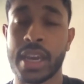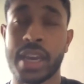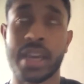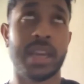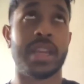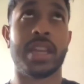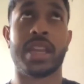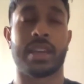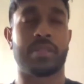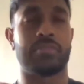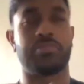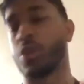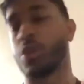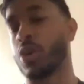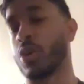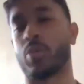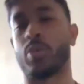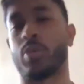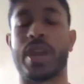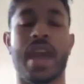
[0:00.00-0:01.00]

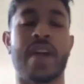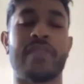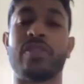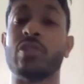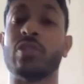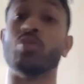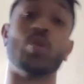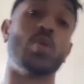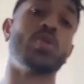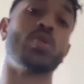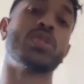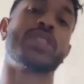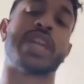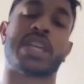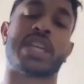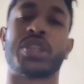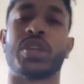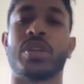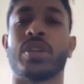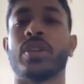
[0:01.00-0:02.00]
We have a rules
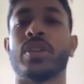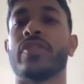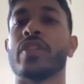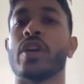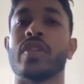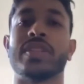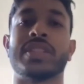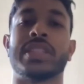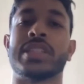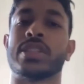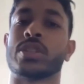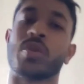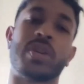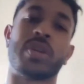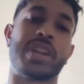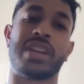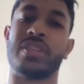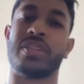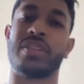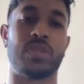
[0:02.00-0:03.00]
section of the Flowverse
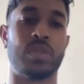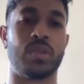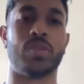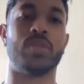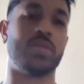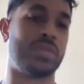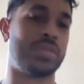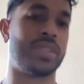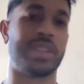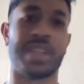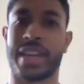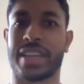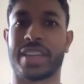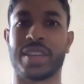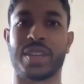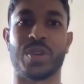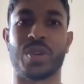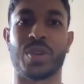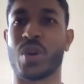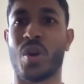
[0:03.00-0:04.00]
Discord, and if you
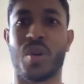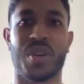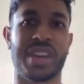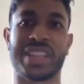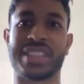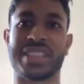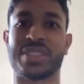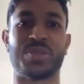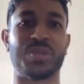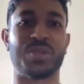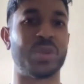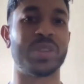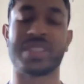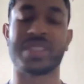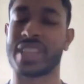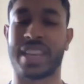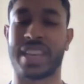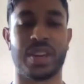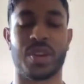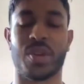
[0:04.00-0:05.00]
go against the rules,
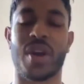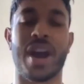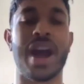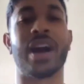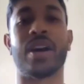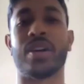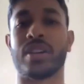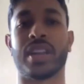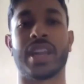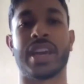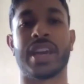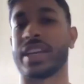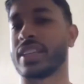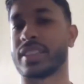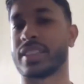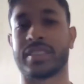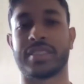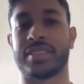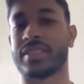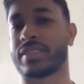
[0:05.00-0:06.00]
then you're out, like
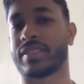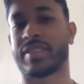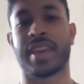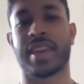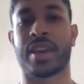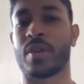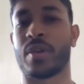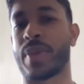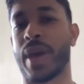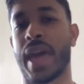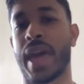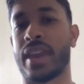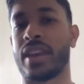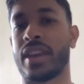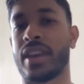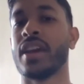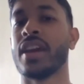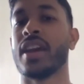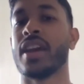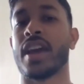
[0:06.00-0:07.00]
kick or ban.
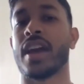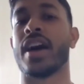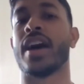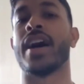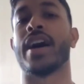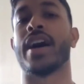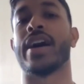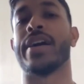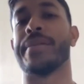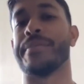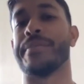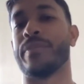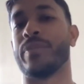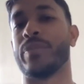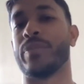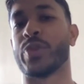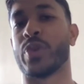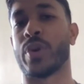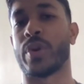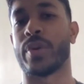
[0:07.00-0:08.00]

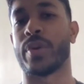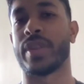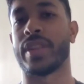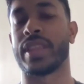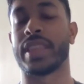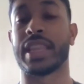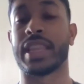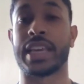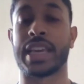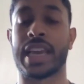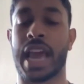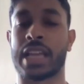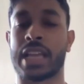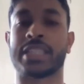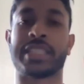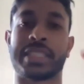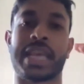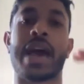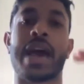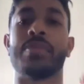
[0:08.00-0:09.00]
So
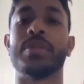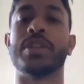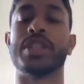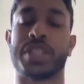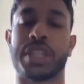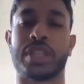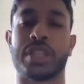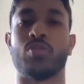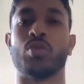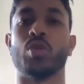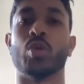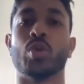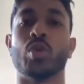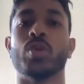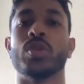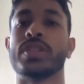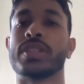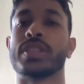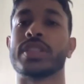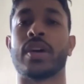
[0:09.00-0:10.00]
establishing
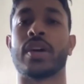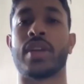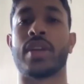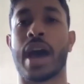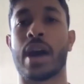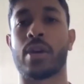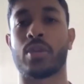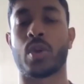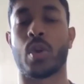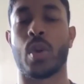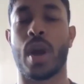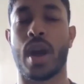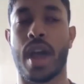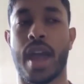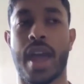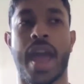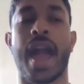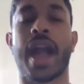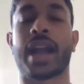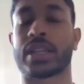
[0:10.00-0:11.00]
rules on how to
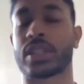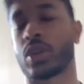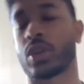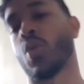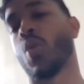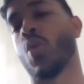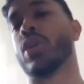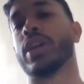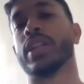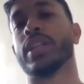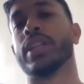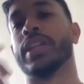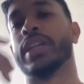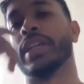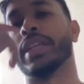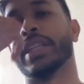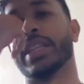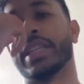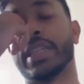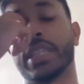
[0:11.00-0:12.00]
act accordingly
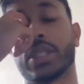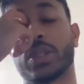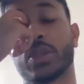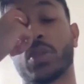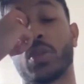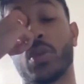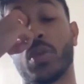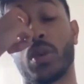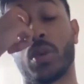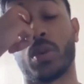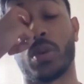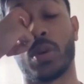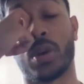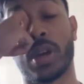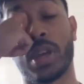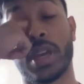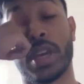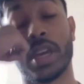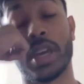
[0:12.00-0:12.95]
in the Discord, or